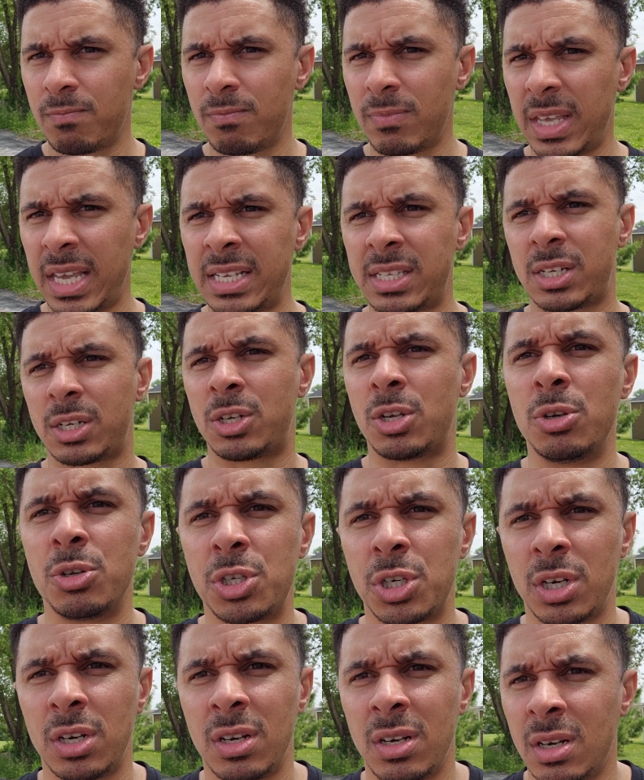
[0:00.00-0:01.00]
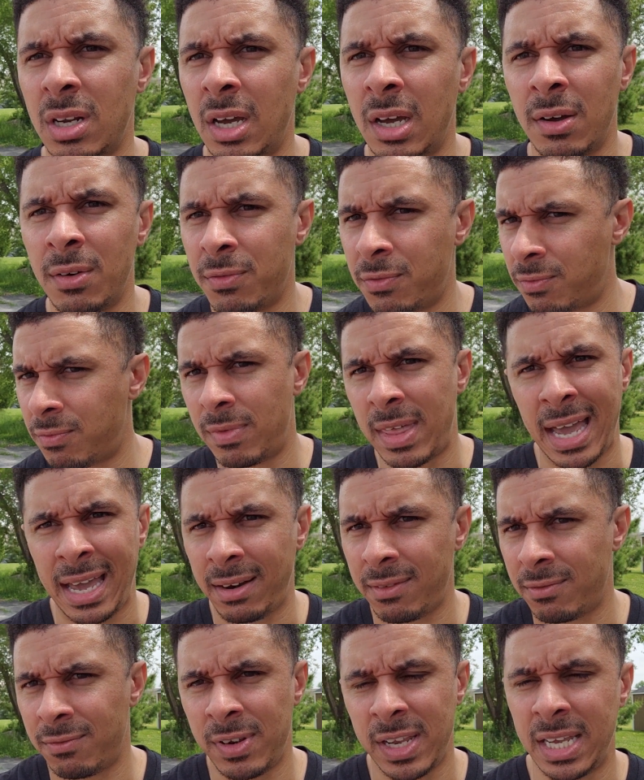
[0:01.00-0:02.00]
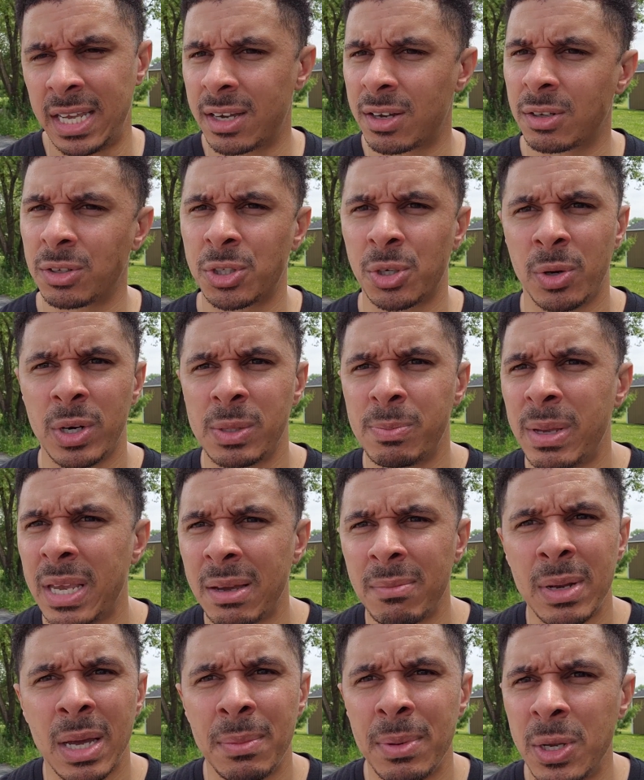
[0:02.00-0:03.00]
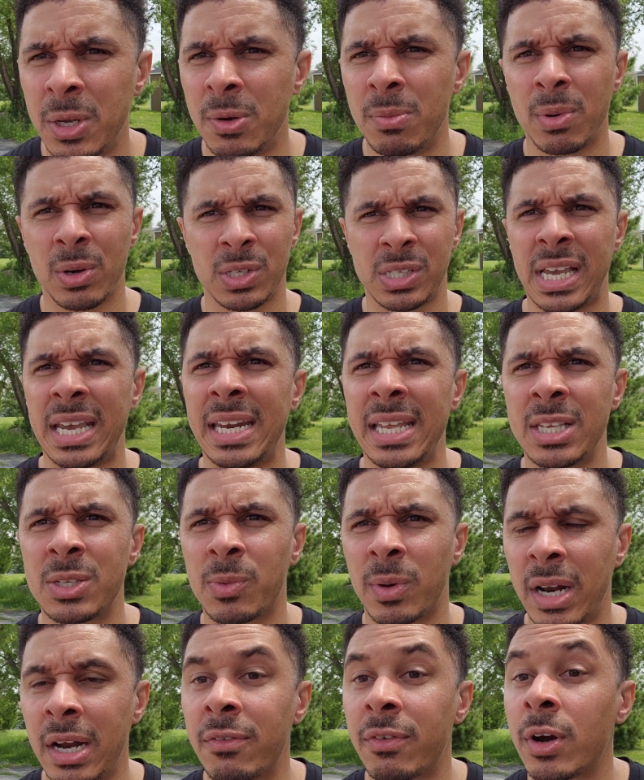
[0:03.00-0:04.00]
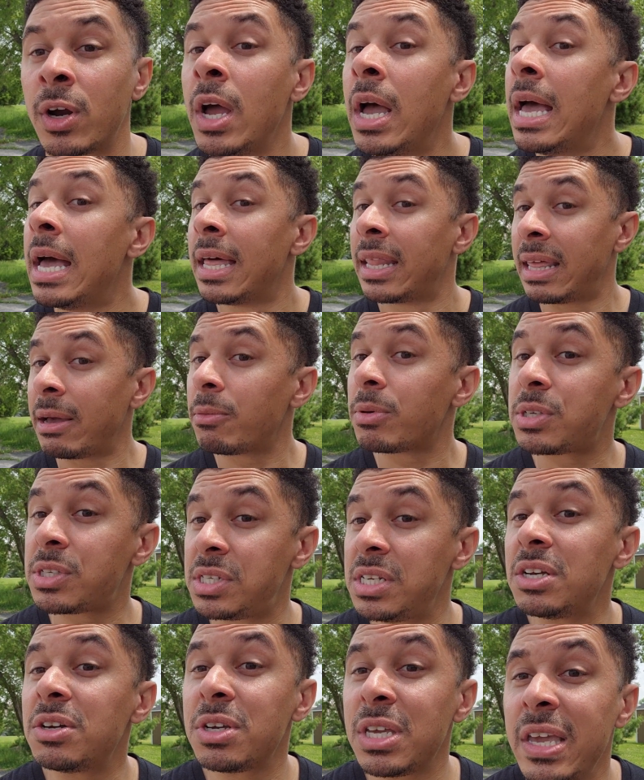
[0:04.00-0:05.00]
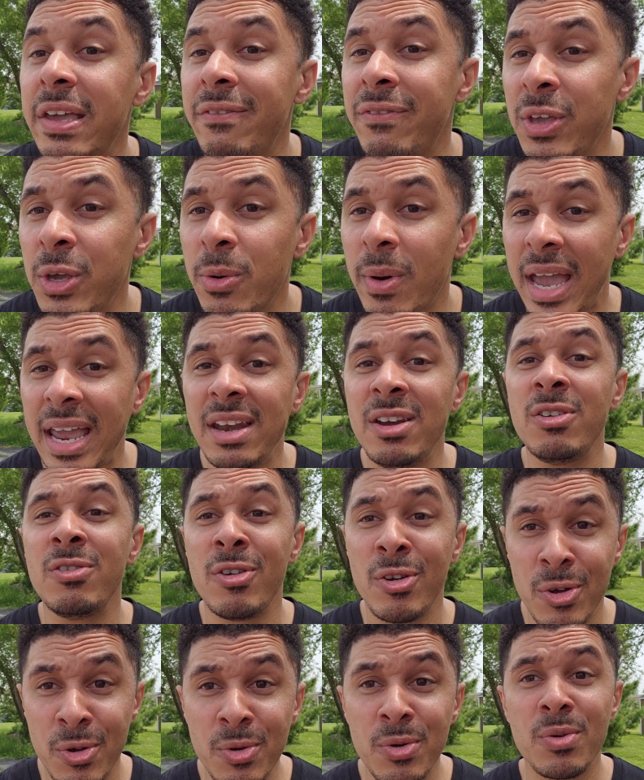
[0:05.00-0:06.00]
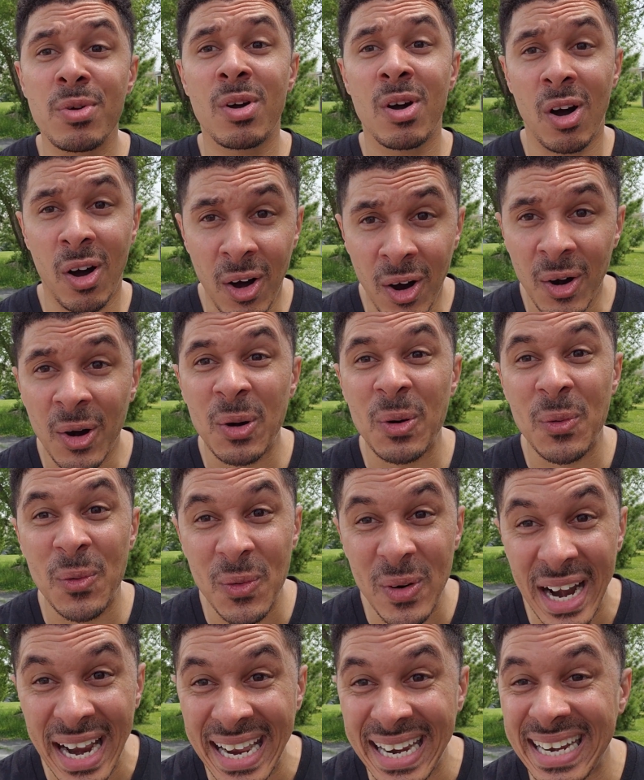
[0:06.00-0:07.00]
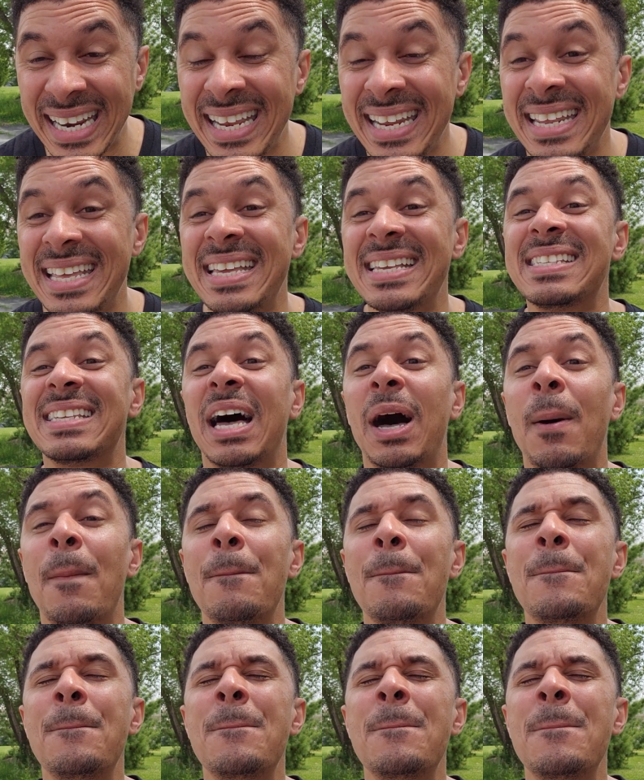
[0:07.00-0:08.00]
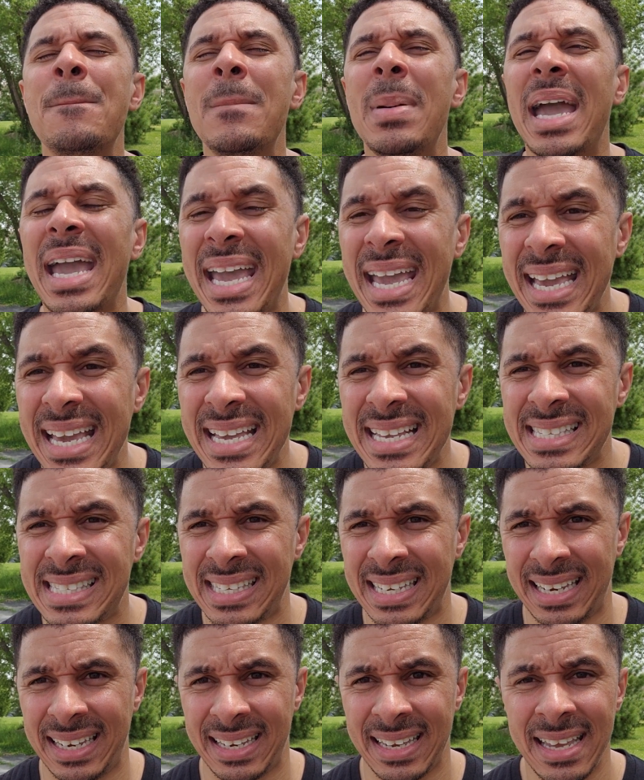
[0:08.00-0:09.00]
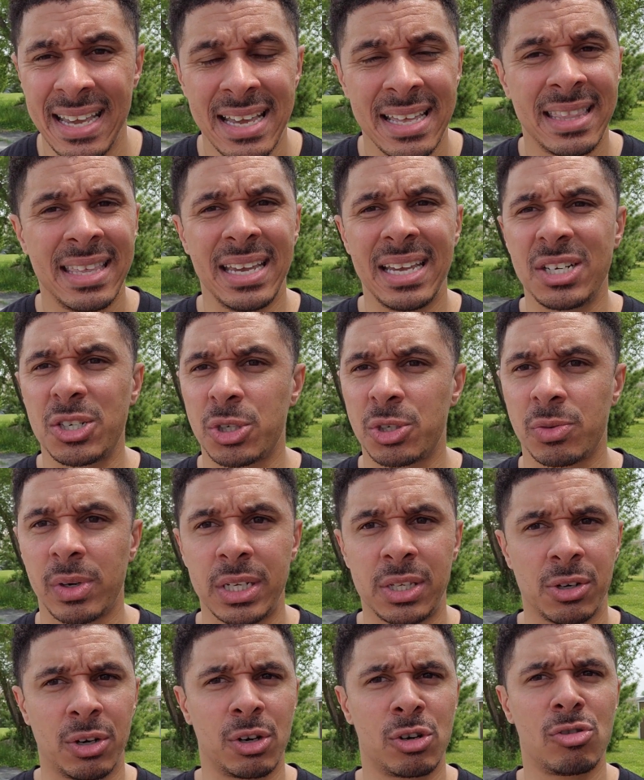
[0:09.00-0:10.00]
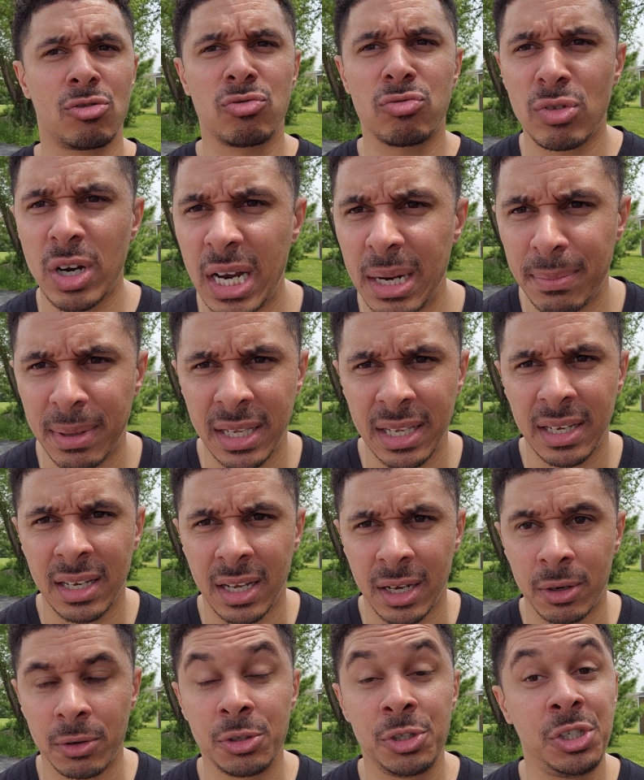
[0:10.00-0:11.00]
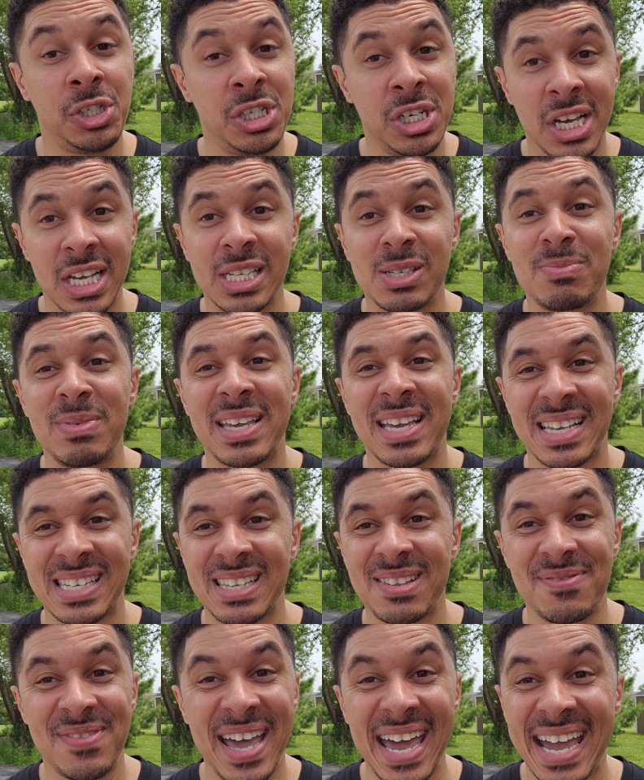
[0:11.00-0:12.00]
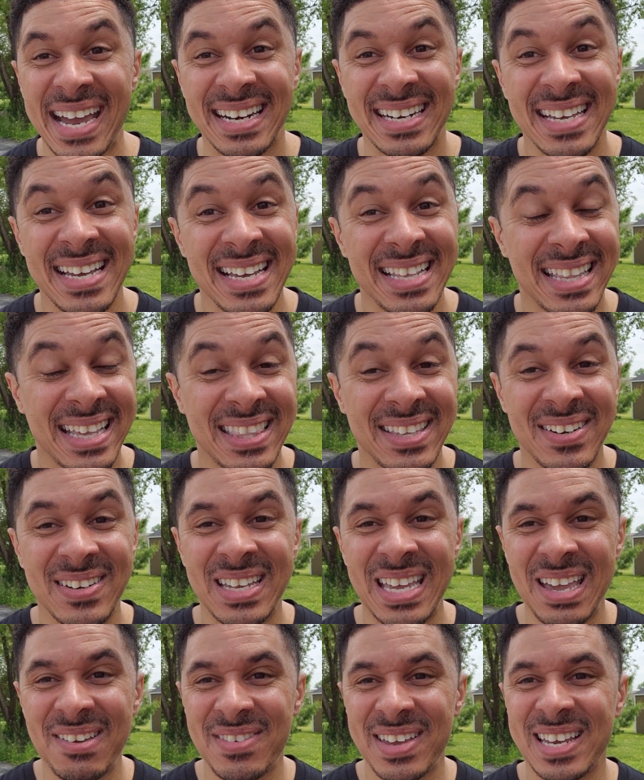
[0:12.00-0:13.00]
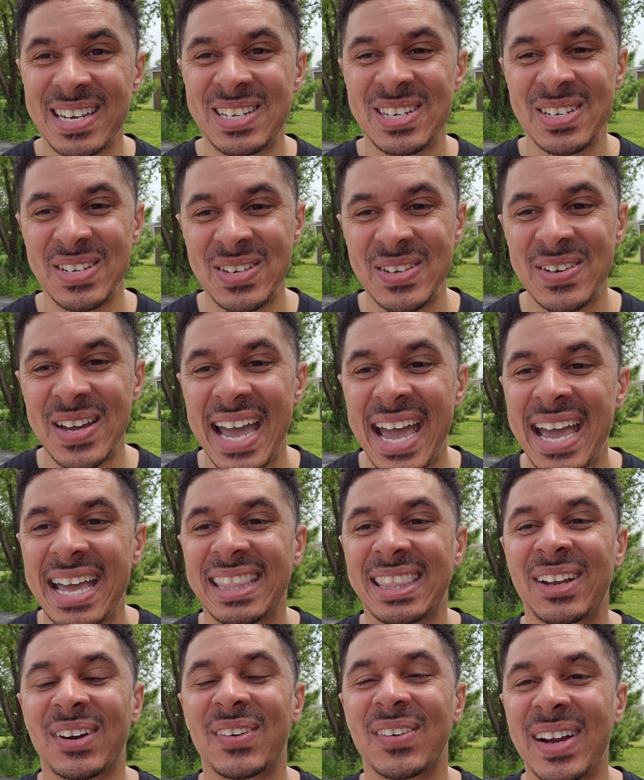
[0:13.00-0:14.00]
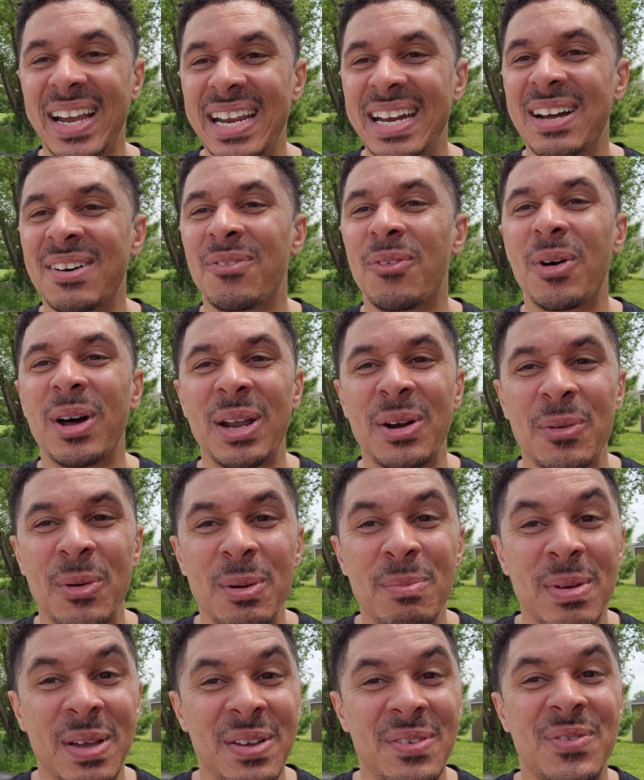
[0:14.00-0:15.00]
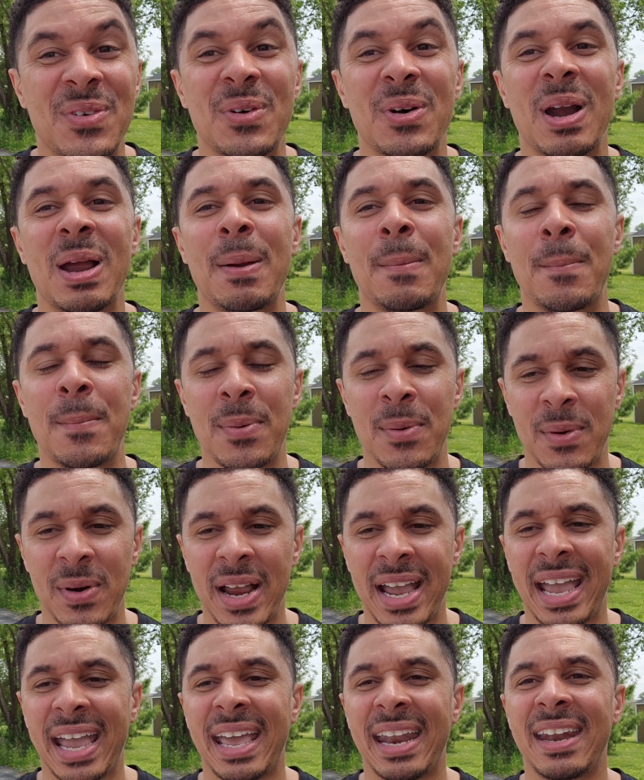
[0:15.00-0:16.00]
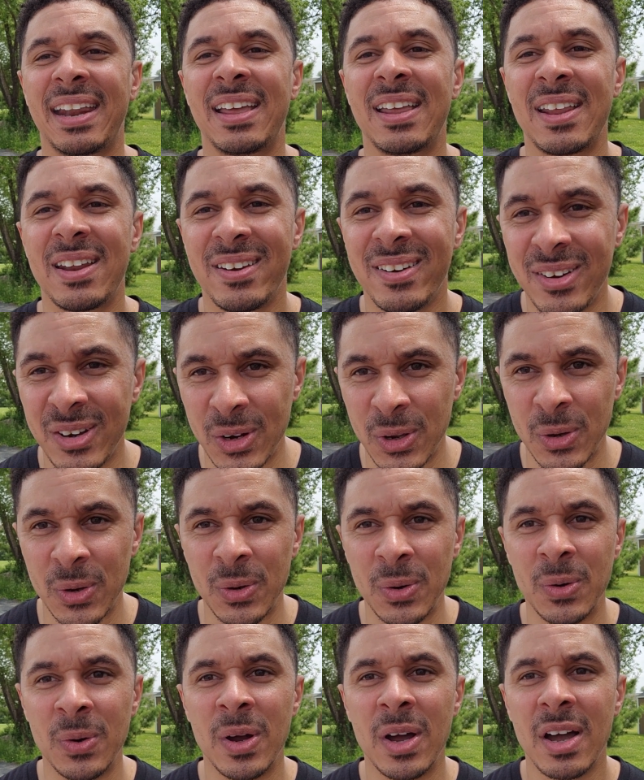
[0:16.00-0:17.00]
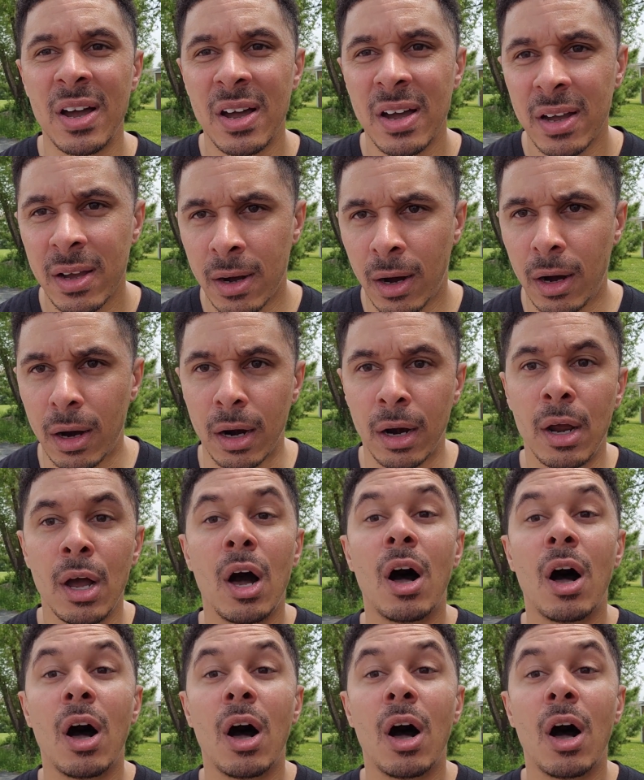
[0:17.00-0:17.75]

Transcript: institution of that vehicle choice, BMW, Mercedes, whatever, they will still give you a new car rate. It is amazing. The interest rates are incredibly low just because of the fact that they're giving it to you at the rate of what it would be for a brand new car.